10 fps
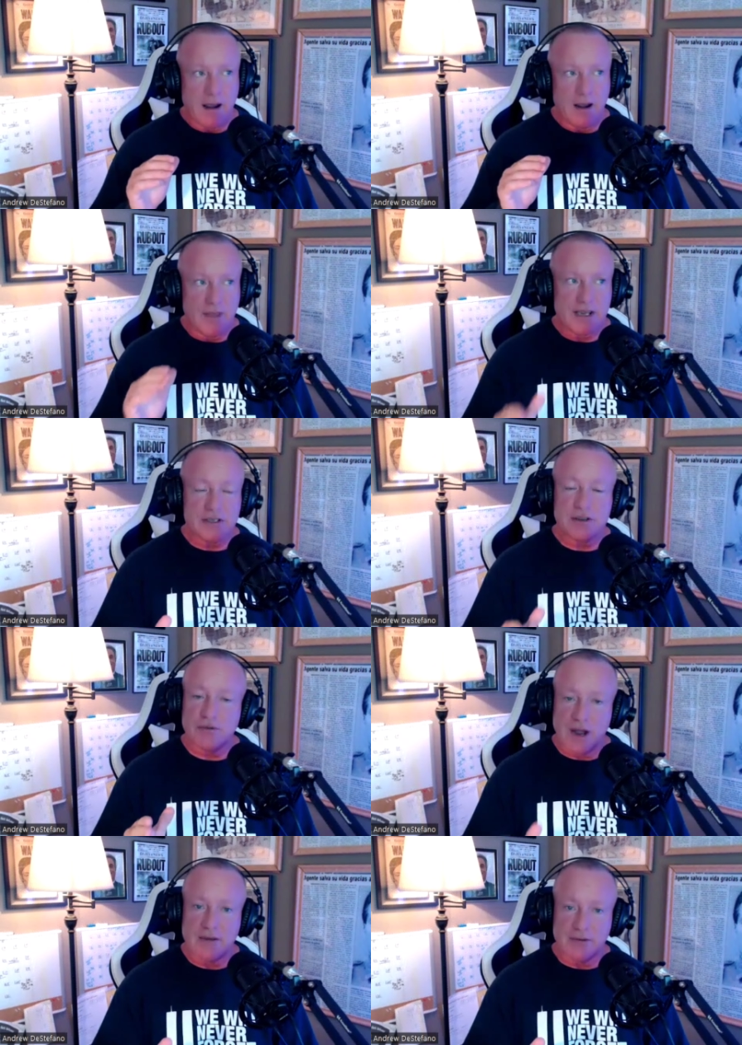if they can
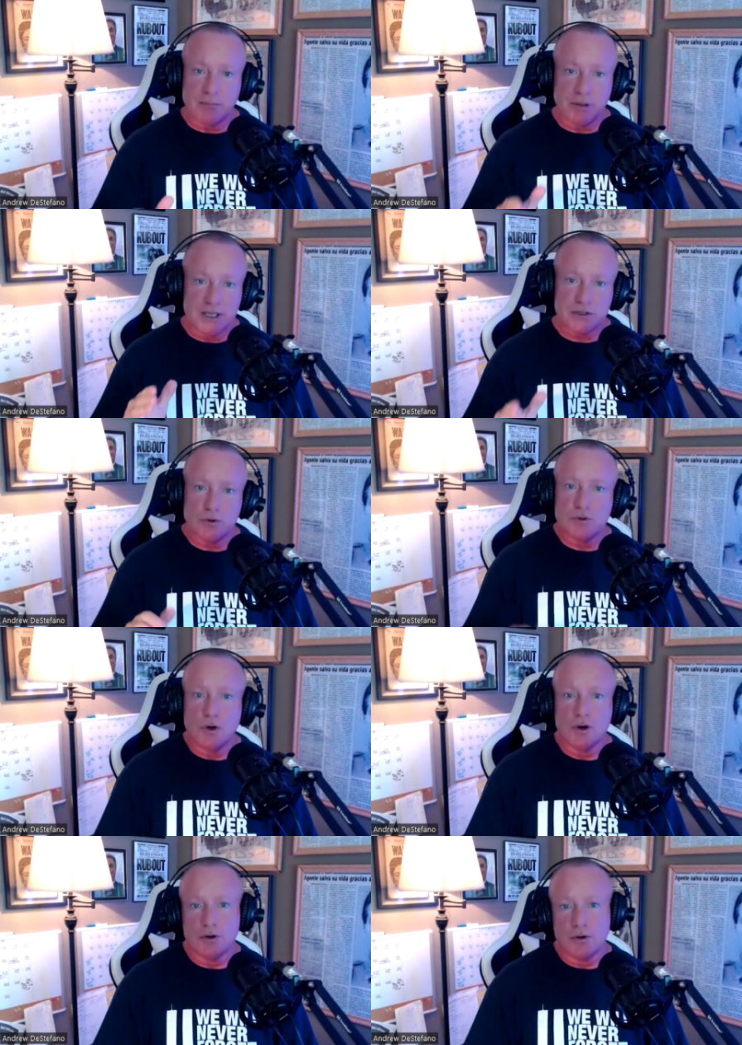survive in a place called
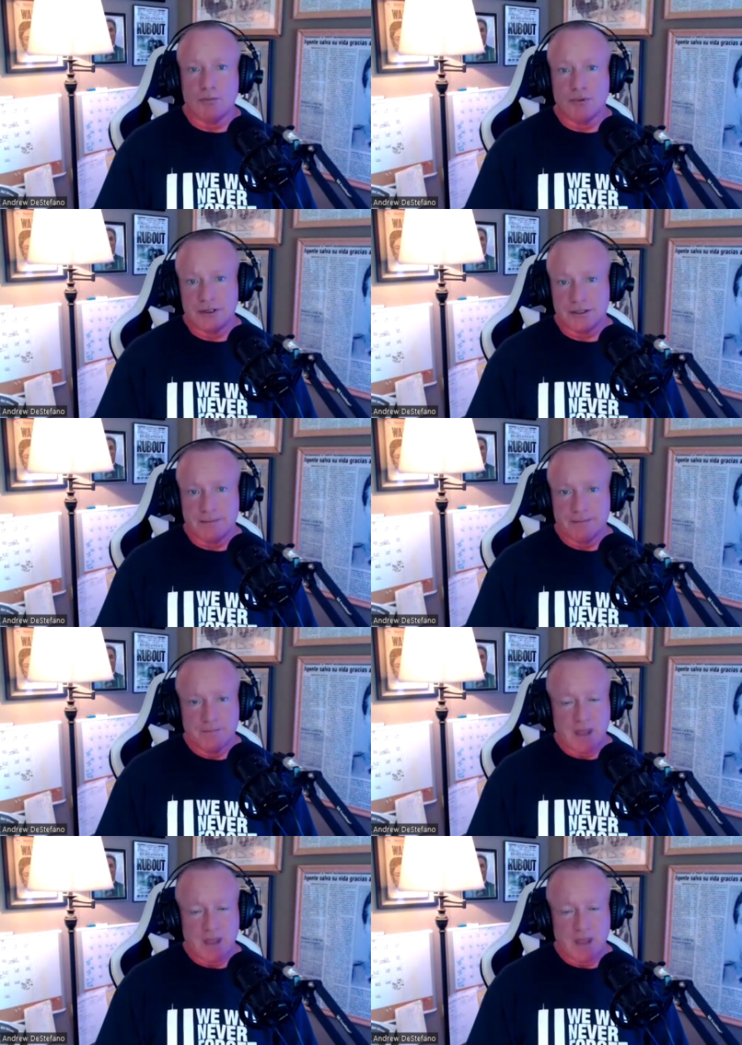Tokaron prison,